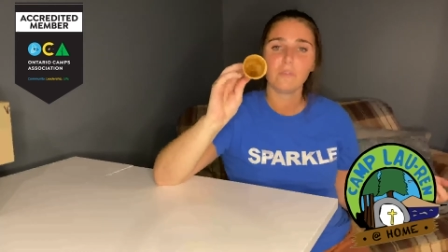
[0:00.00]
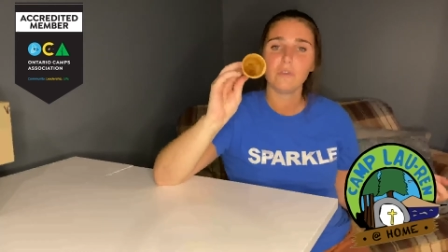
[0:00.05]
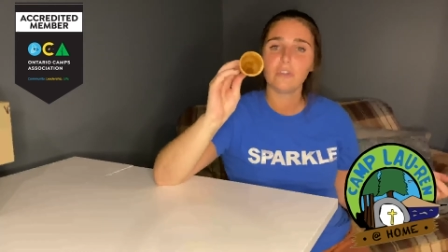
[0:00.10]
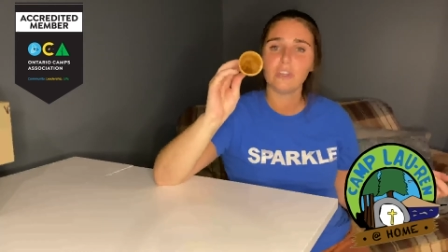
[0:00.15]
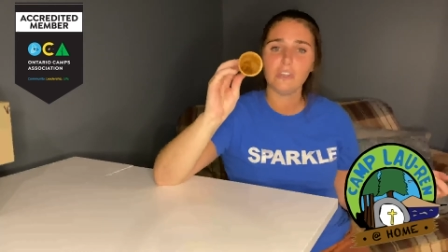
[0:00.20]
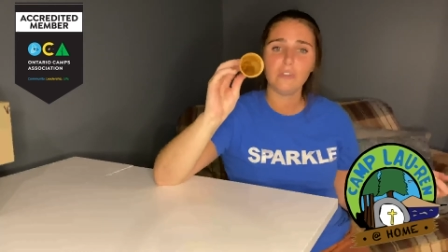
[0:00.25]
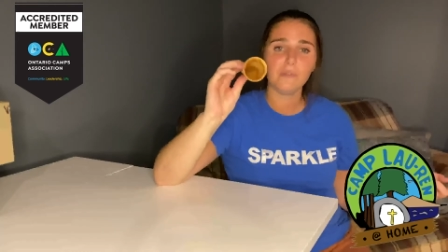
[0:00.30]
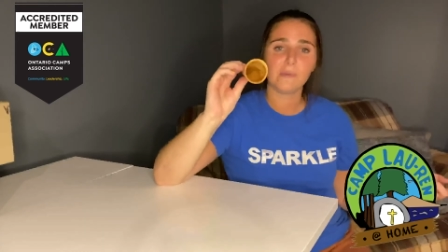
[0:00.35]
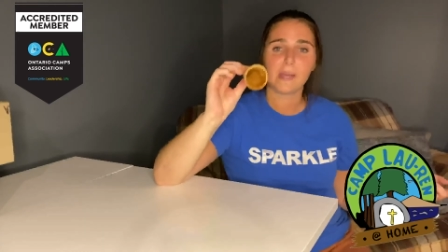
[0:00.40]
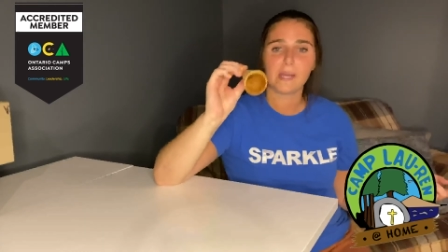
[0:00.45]
You
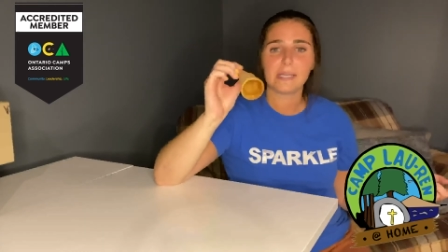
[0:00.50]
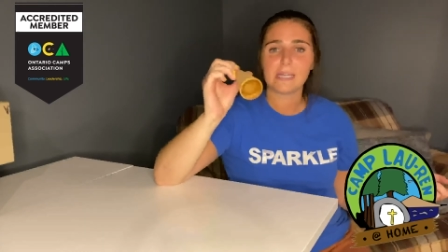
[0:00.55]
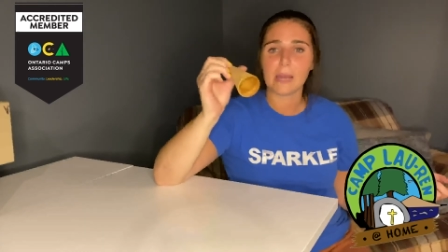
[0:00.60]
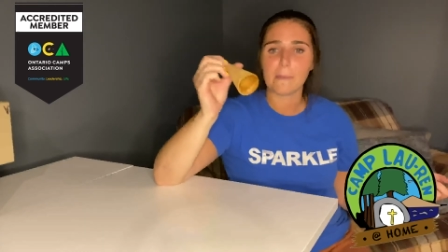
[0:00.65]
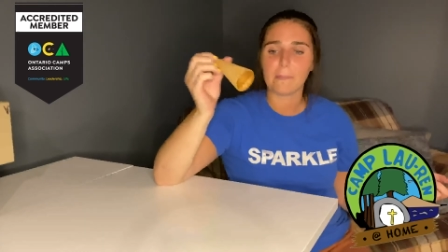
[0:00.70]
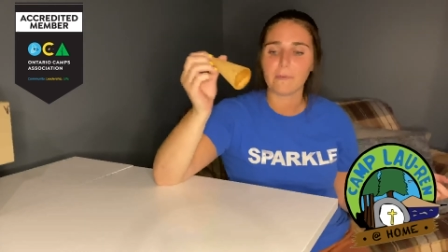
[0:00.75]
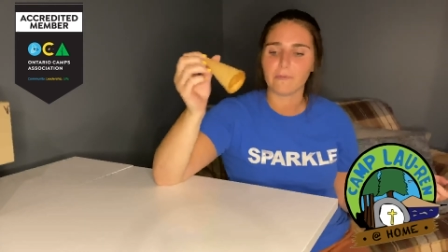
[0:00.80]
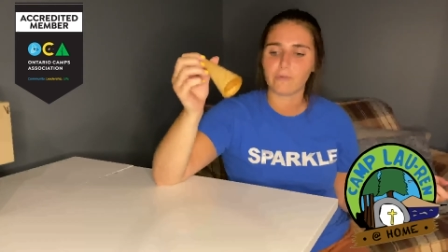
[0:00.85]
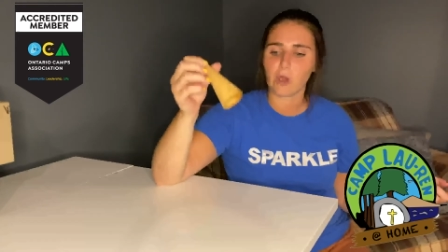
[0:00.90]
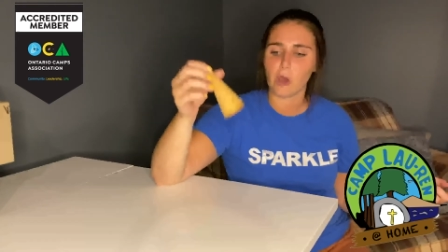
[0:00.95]
can use any
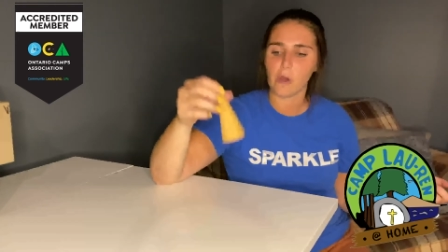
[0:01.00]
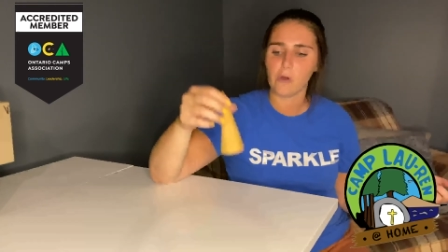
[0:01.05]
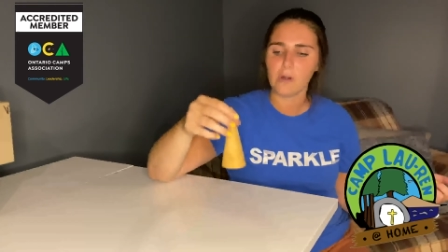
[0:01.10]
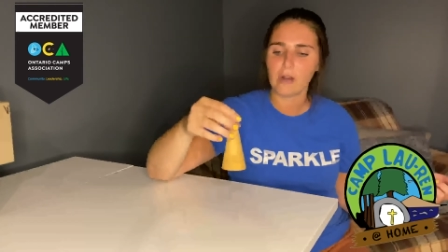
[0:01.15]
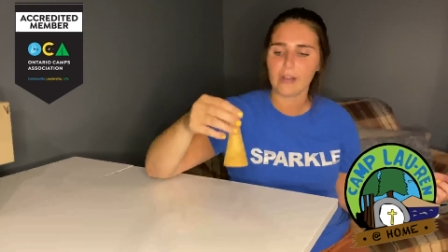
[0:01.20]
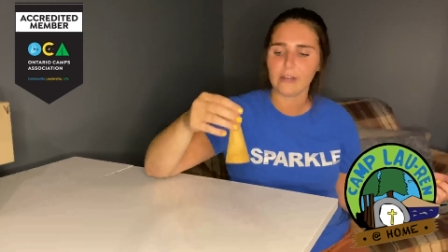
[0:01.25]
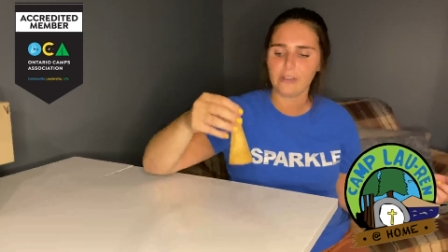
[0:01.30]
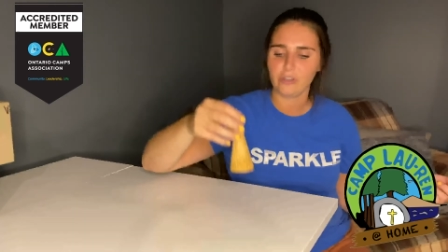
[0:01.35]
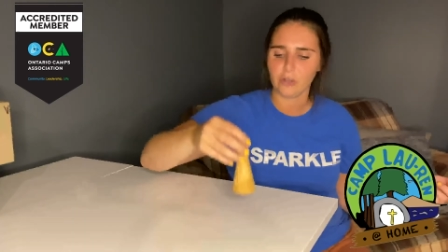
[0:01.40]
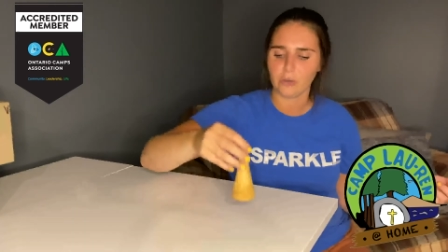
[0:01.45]
type of cone.
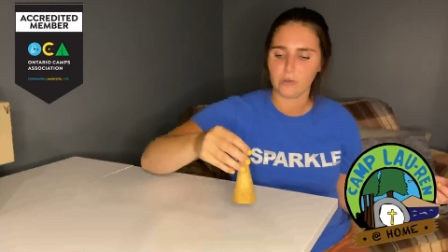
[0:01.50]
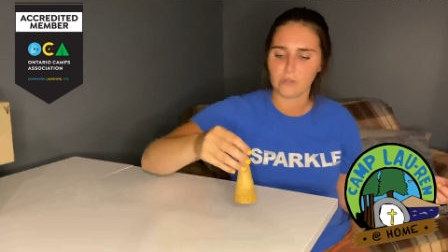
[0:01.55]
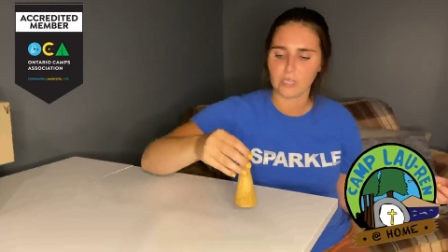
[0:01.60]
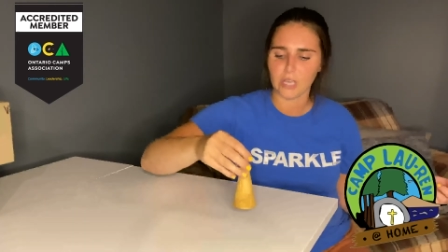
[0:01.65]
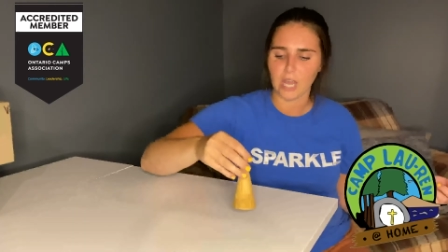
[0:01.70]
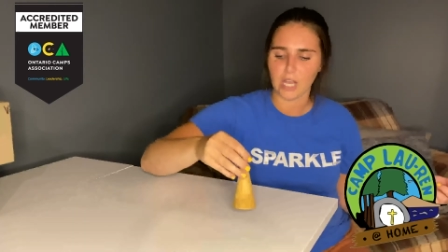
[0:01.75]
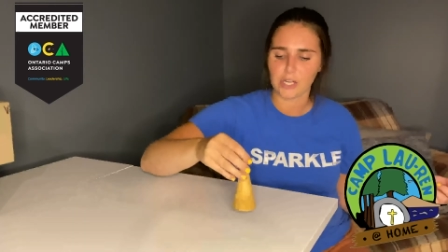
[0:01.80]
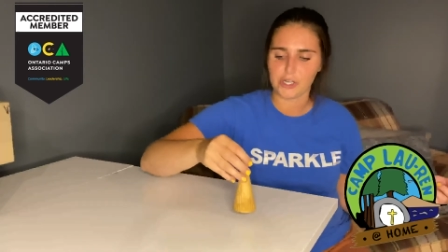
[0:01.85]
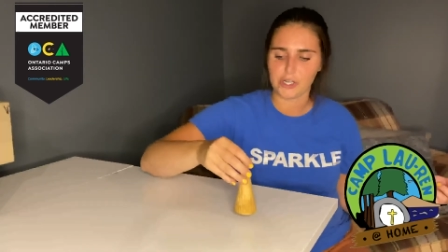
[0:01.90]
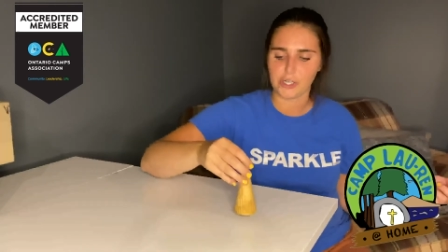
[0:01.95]
I chose
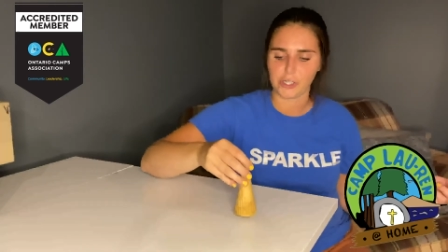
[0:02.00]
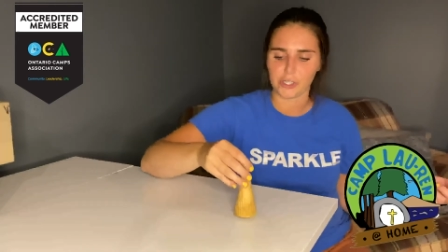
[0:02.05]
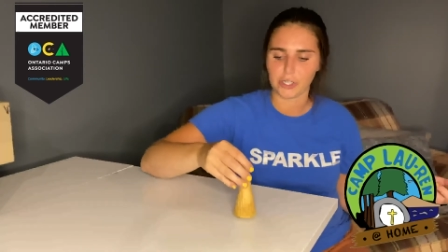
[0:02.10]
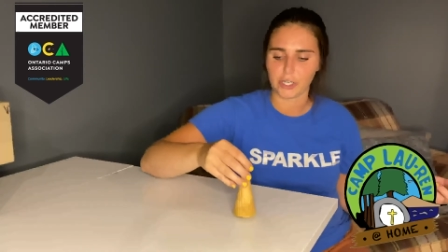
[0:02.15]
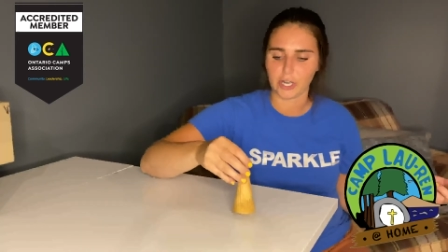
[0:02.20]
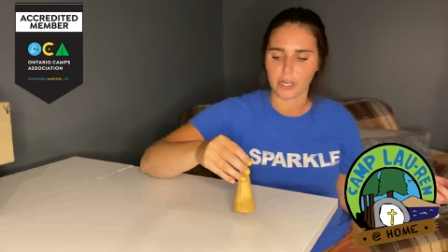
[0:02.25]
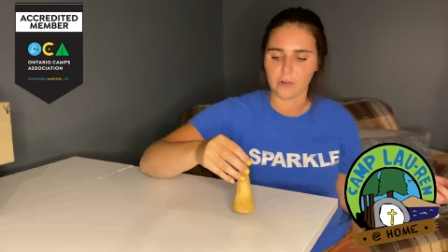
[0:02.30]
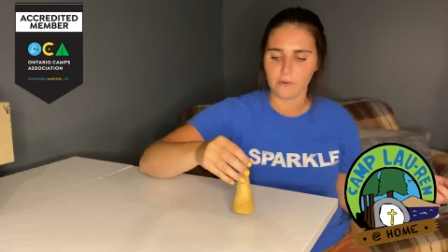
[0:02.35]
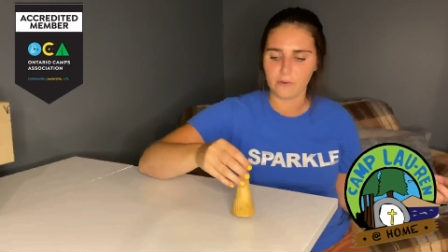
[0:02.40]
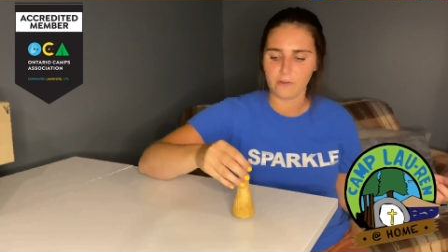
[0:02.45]
a sugar
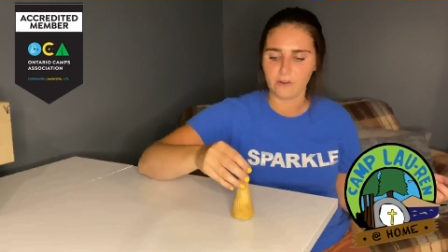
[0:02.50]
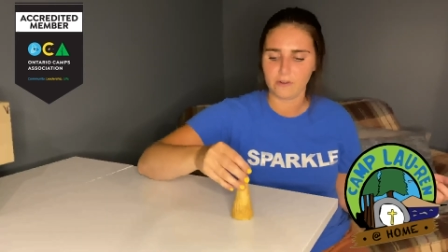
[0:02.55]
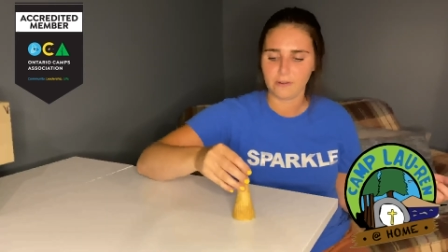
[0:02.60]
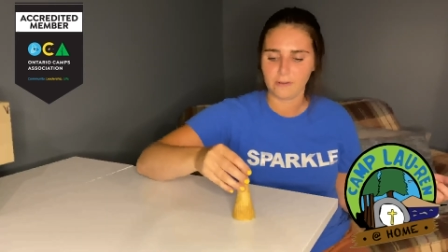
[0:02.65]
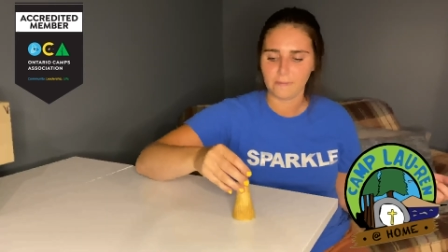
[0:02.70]
cone.